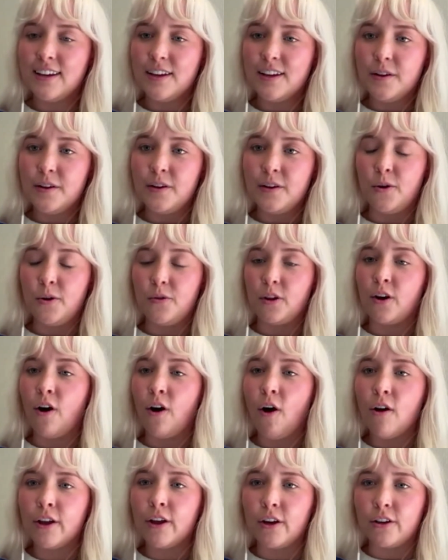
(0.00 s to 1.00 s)
the
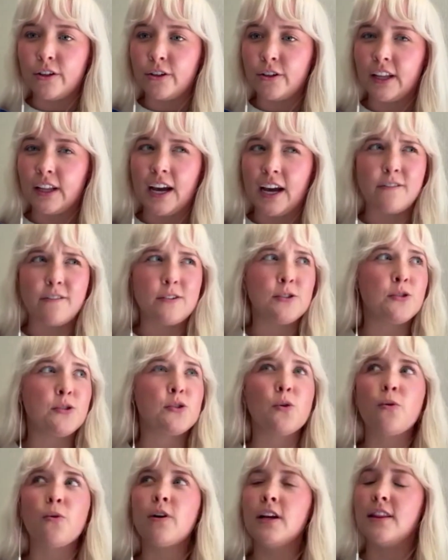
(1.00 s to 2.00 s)
calling on your life, the
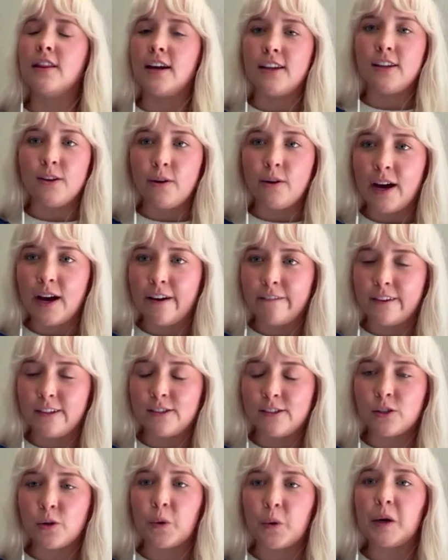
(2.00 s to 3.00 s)
story that you have, the
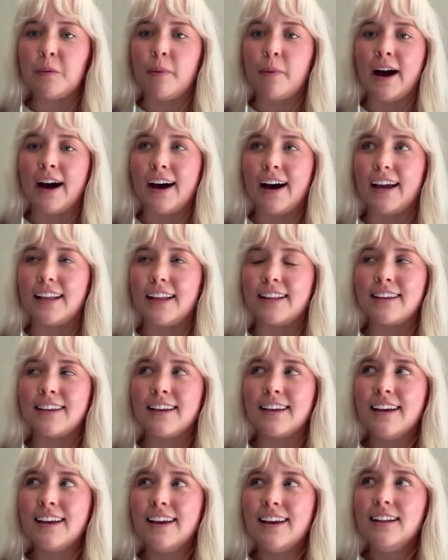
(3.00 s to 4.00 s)
story behind
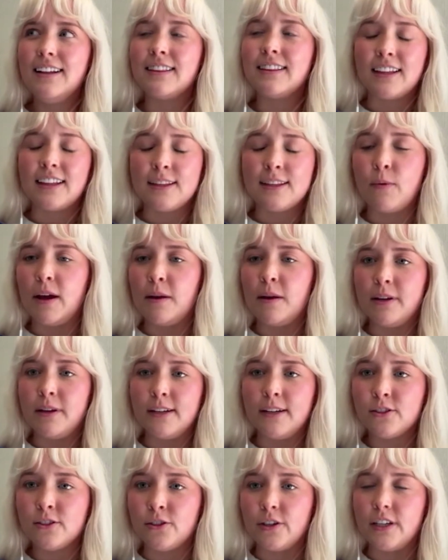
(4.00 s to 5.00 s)
Light the Way
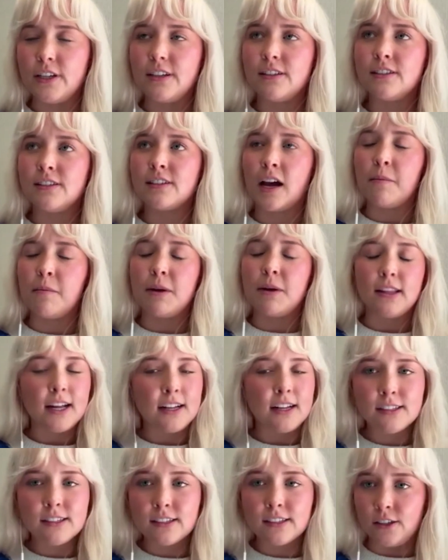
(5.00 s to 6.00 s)
Ministries. I mean,
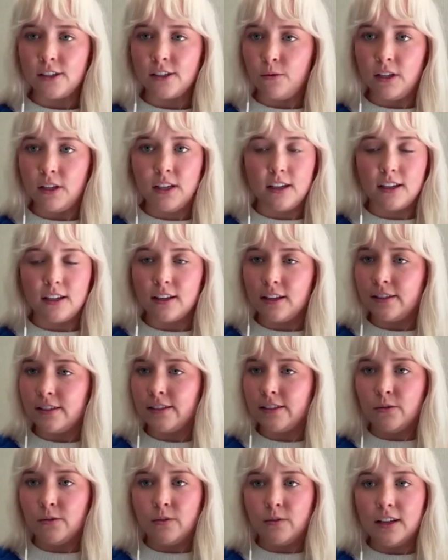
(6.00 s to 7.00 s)
that's unique.
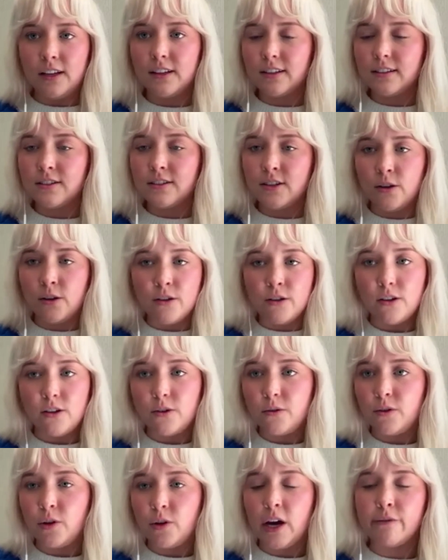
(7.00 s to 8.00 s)
It's unique to
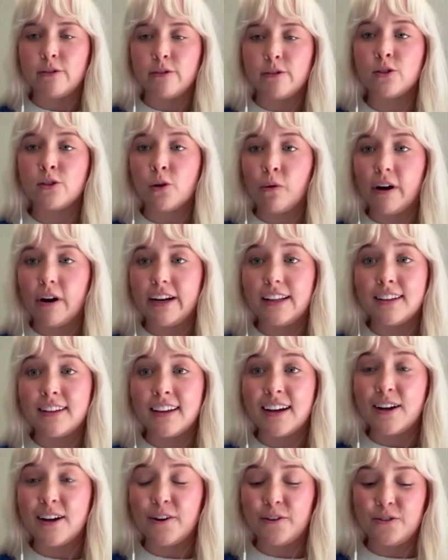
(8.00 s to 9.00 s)
you. You have a story to
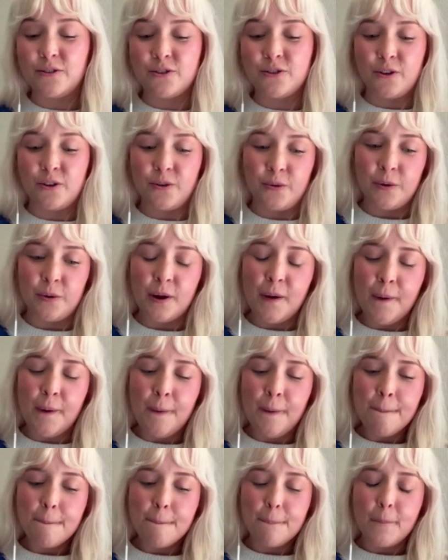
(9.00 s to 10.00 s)
tell. And so
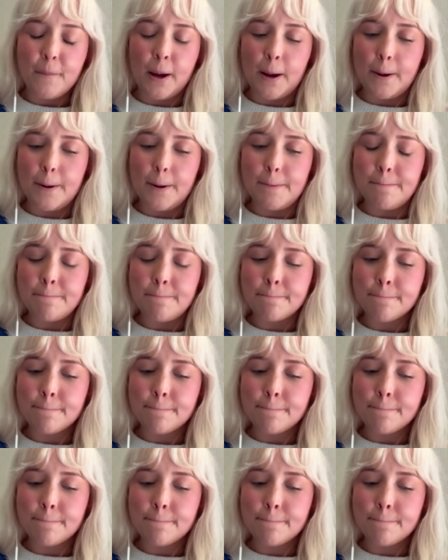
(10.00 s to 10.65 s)
um